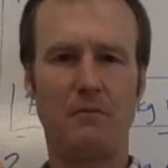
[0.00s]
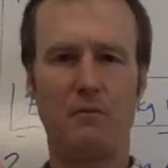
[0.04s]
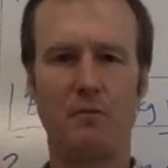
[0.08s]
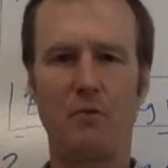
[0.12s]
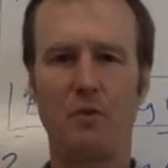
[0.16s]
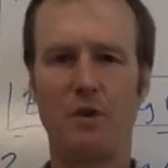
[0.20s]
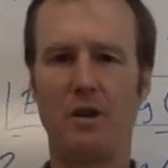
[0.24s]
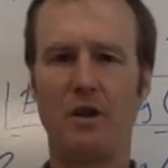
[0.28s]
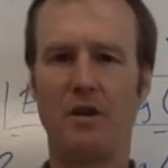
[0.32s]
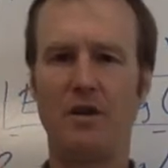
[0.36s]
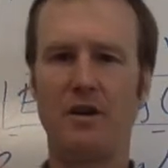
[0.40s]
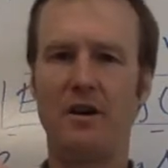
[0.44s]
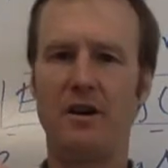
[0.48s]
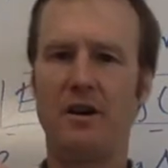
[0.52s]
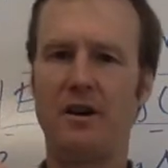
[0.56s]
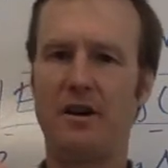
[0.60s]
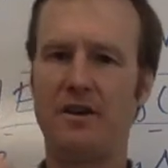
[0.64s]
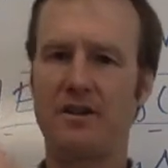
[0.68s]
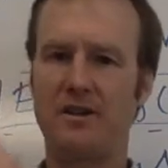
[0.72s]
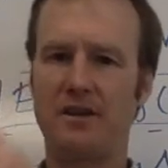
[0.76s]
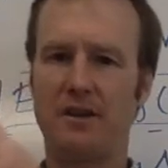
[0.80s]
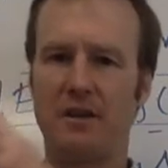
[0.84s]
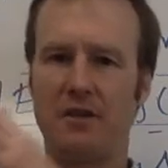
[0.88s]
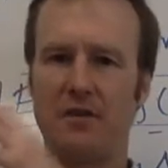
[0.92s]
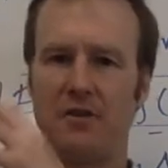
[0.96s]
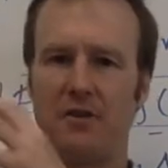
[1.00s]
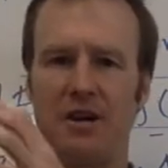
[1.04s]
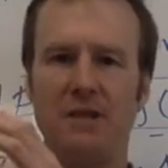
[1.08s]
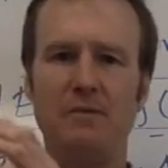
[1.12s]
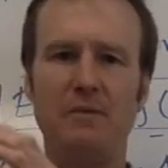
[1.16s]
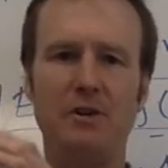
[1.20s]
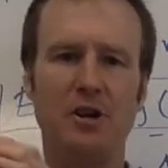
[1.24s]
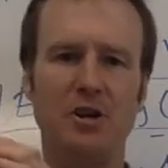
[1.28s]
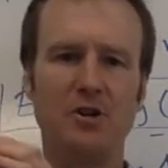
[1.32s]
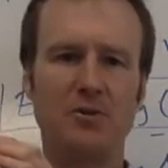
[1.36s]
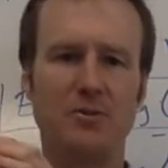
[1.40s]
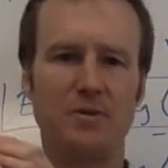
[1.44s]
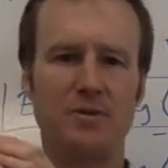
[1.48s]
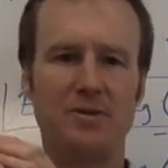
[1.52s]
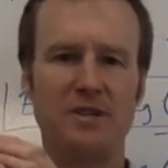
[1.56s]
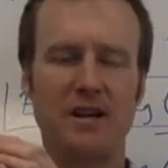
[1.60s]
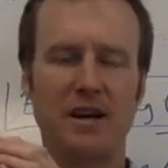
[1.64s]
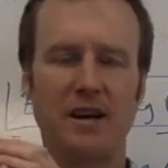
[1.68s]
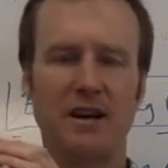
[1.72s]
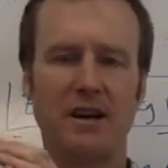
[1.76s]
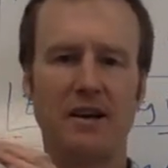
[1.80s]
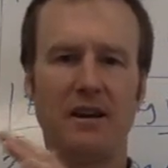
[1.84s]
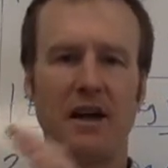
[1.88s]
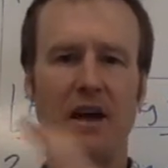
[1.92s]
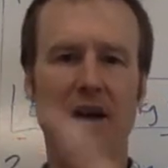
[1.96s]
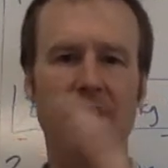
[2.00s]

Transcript: where there it's like 30 meters per second,